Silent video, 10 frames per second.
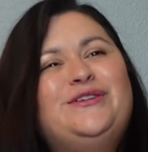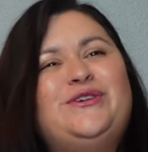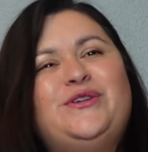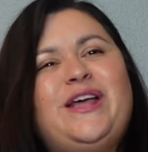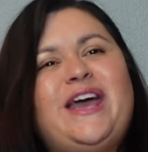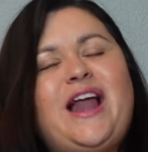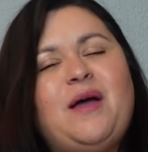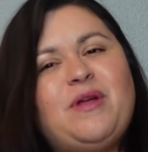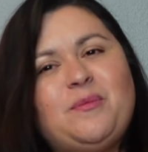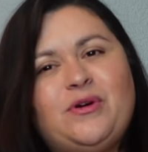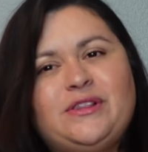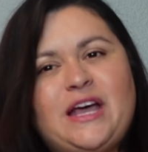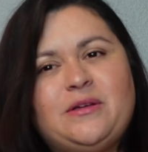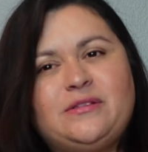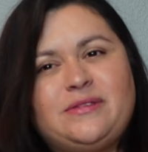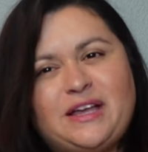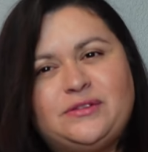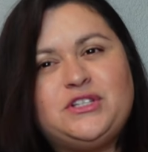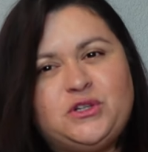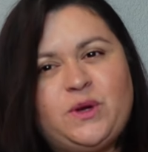so that I'm not putting that, that
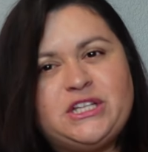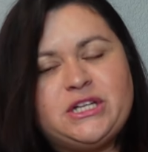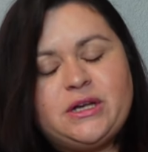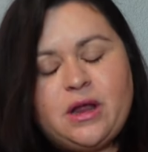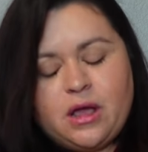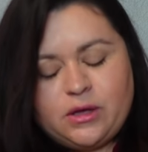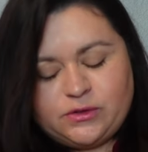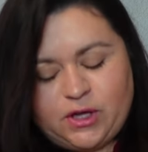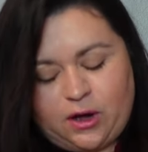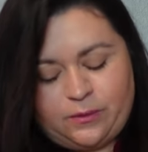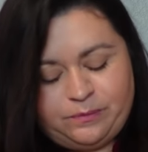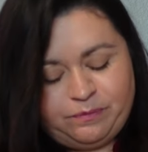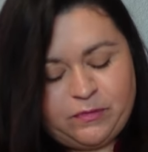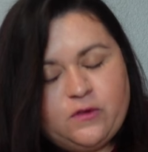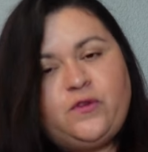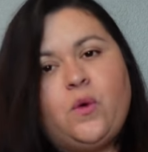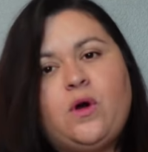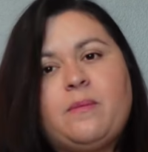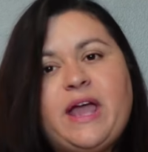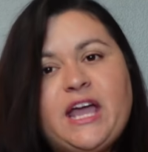situation. So
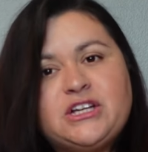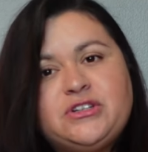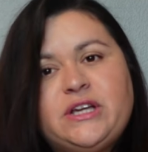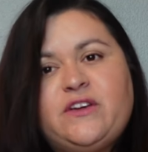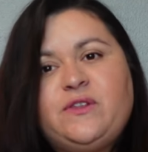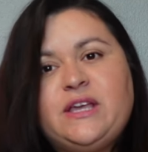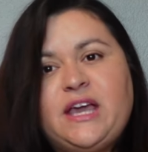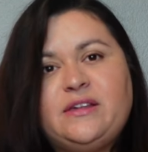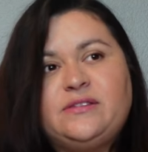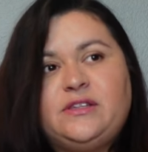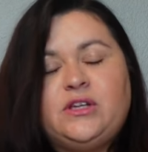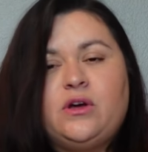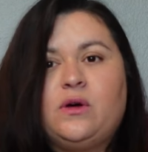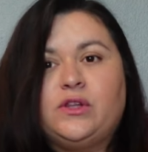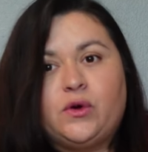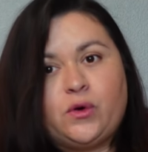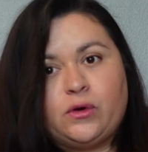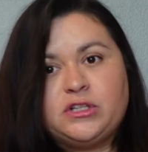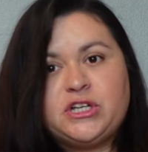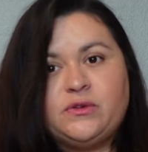for my extra gift in case, you know, a little
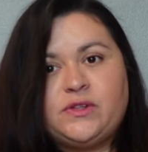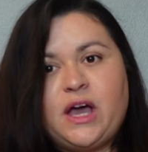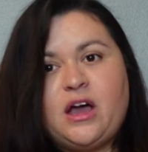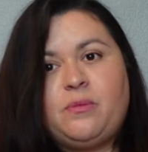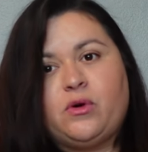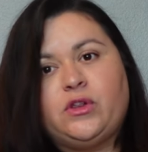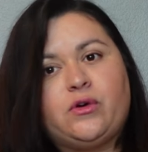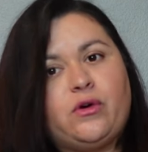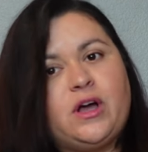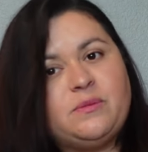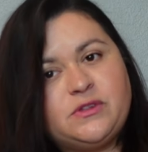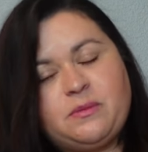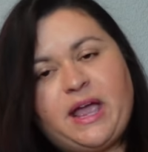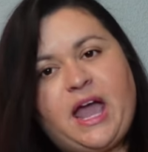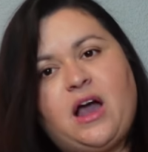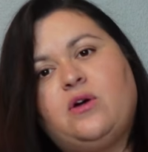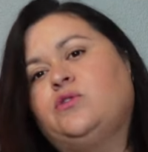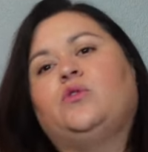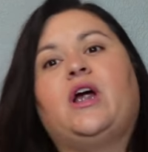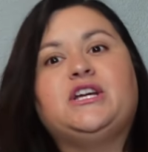girl shows up or a little girl comes to my
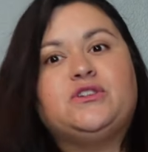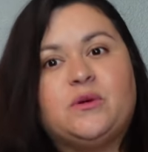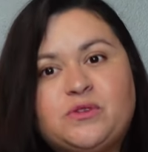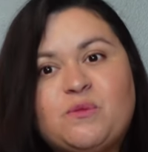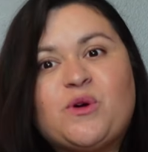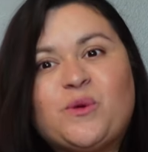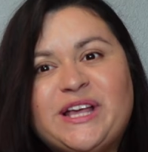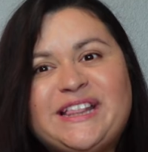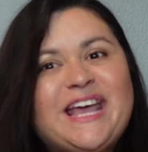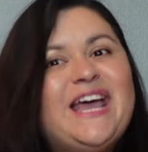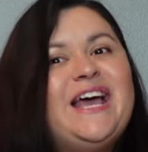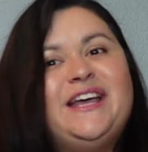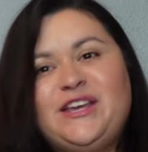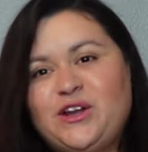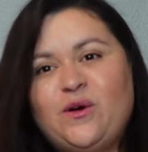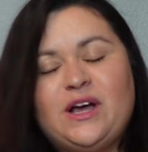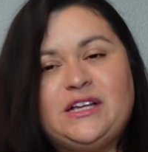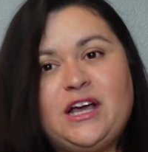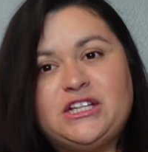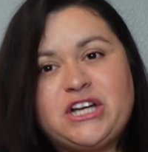house or I show up somewhere with you know,
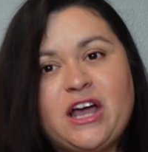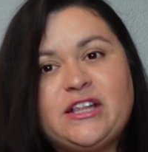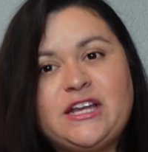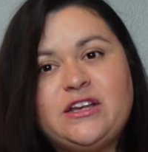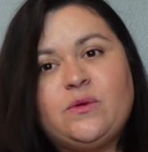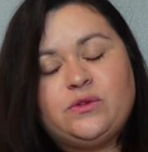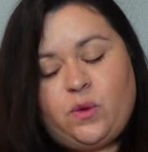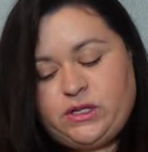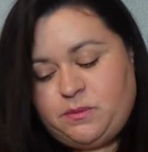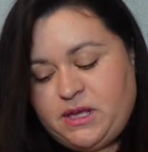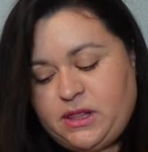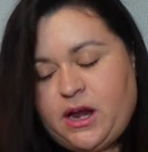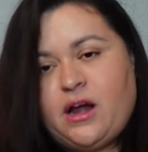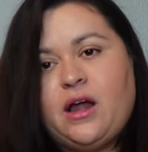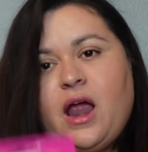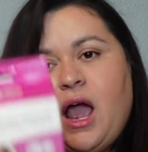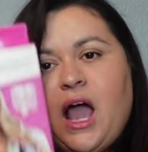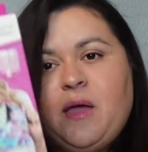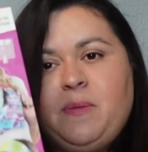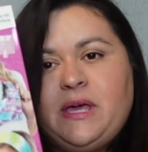a, a child I didn't know was going to be there,
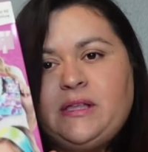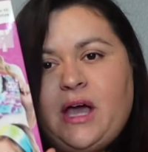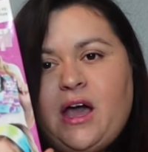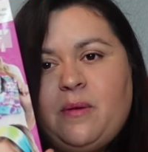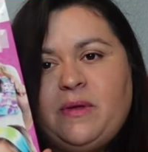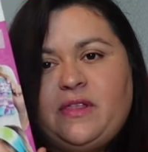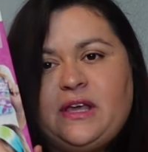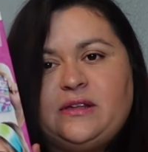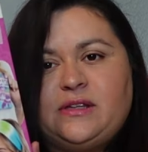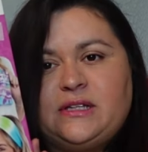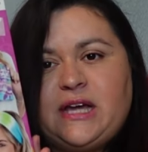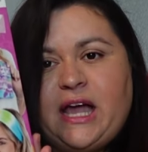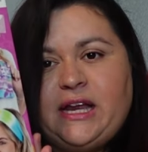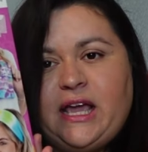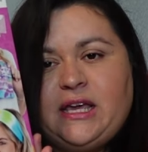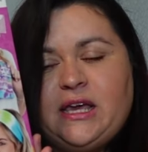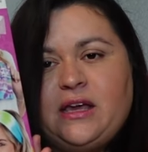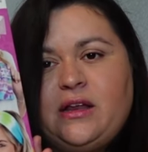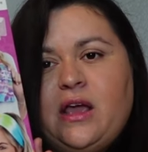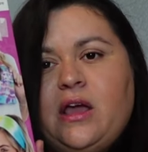I picked up this tie-dye
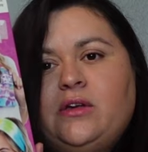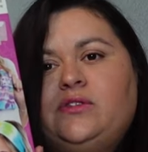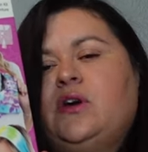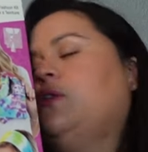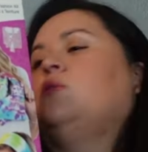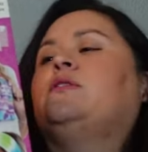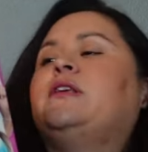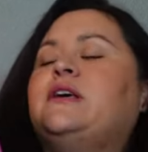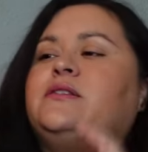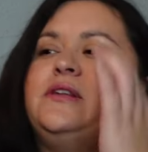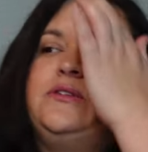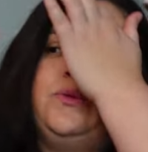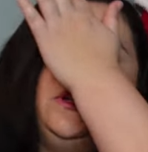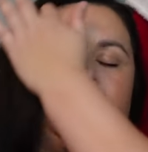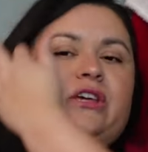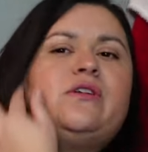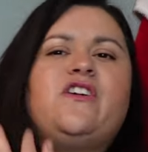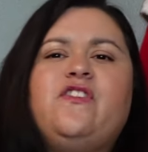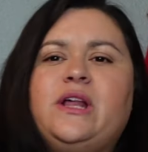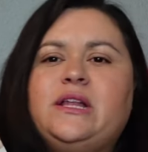kit. So this is really cute.
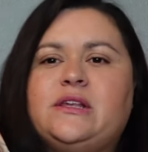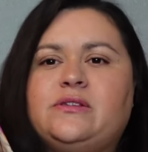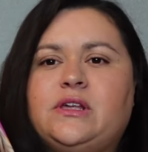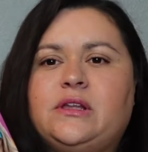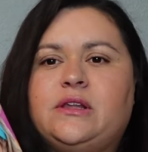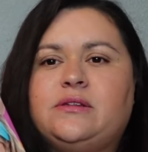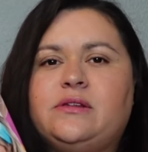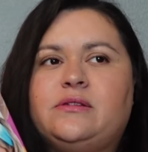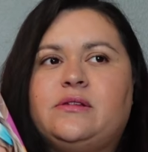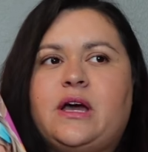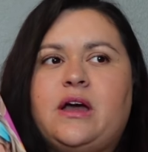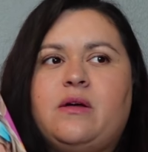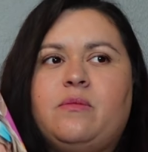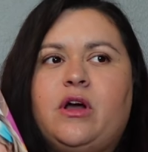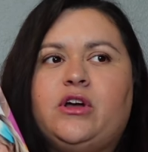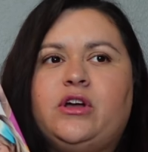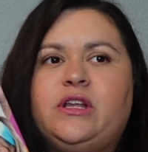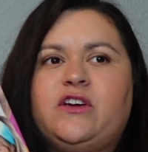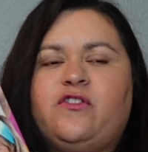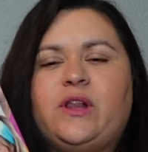I feel like this this is um, a
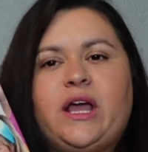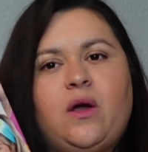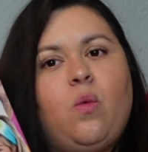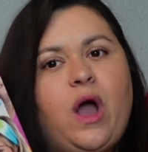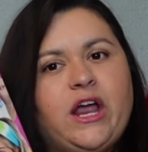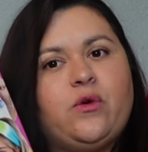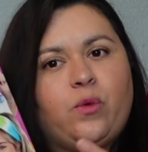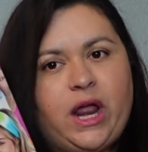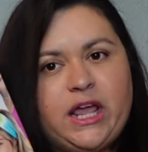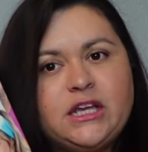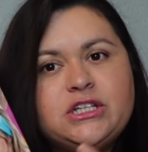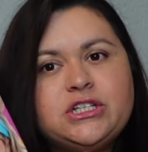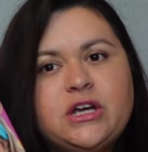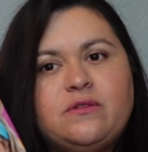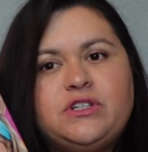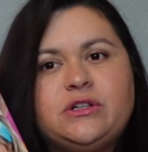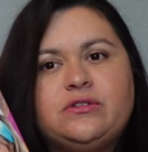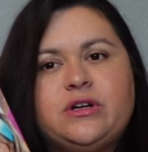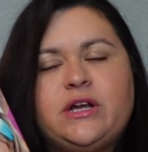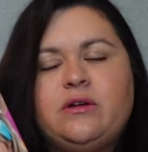good gift for like a wide range of
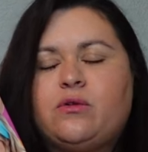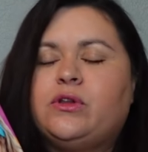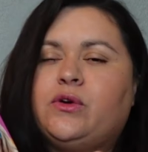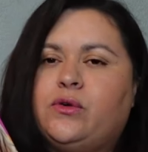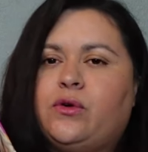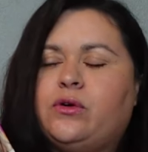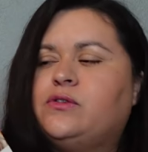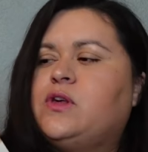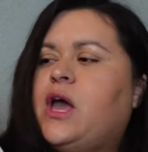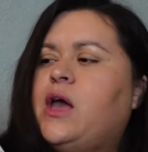children or little girls.